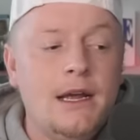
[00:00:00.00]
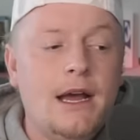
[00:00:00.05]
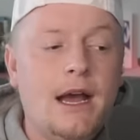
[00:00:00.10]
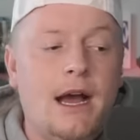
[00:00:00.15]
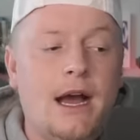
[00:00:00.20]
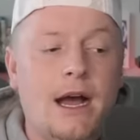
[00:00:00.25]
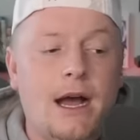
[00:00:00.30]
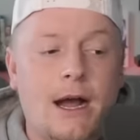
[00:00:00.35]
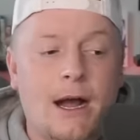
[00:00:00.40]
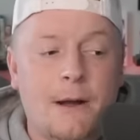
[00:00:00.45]

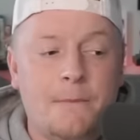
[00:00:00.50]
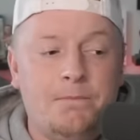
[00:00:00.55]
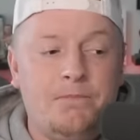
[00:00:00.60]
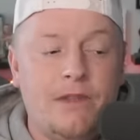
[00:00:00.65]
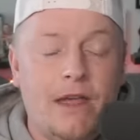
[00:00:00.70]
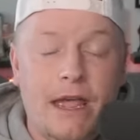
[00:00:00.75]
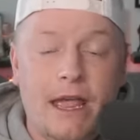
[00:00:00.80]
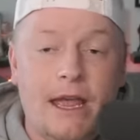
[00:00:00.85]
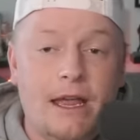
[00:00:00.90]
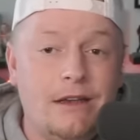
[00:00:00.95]
Um,
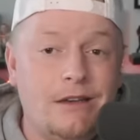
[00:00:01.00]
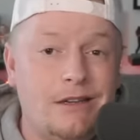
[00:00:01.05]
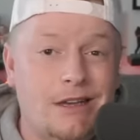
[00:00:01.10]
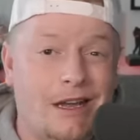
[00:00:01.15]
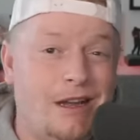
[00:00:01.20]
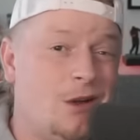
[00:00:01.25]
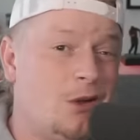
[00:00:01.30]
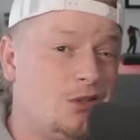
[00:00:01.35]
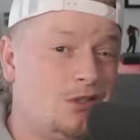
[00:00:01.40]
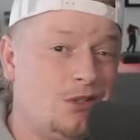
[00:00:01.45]
and
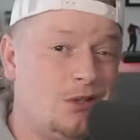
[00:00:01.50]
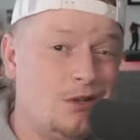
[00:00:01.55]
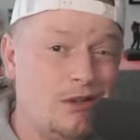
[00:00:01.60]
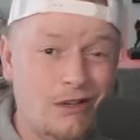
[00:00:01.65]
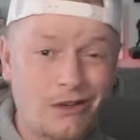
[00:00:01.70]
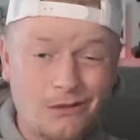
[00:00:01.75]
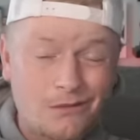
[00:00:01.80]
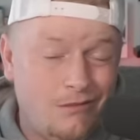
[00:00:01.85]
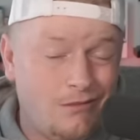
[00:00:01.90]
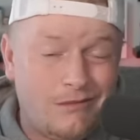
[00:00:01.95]
I also, you
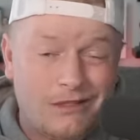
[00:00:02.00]
know,